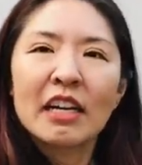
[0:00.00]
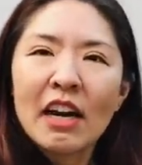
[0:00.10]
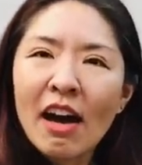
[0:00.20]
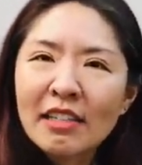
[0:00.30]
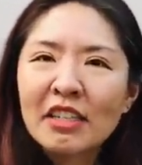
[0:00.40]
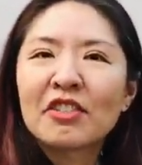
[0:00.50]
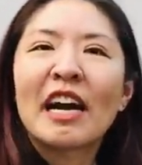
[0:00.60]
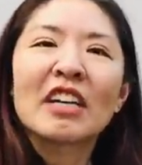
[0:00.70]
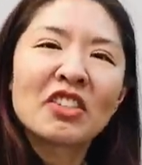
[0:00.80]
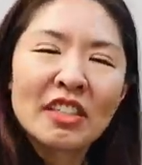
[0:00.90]
cause
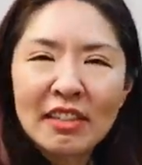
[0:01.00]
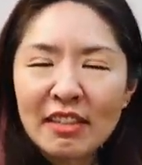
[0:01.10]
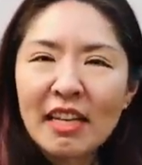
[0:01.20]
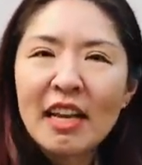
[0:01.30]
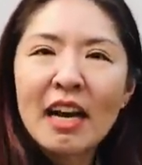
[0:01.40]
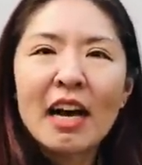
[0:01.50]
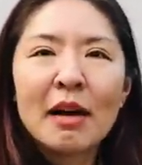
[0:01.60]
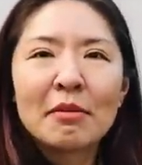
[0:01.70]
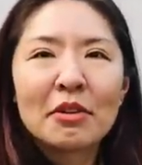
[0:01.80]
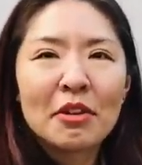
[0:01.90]
contractions,
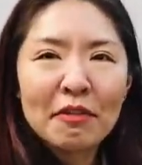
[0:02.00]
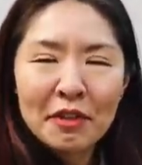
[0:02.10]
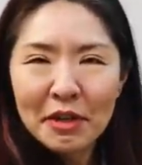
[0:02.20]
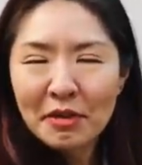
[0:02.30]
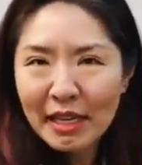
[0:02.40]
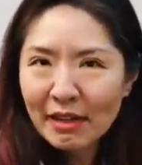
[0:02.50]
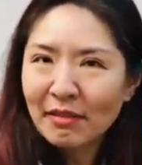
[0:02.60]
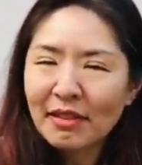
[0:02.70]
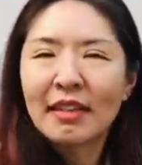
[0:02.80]
um, so your food goes out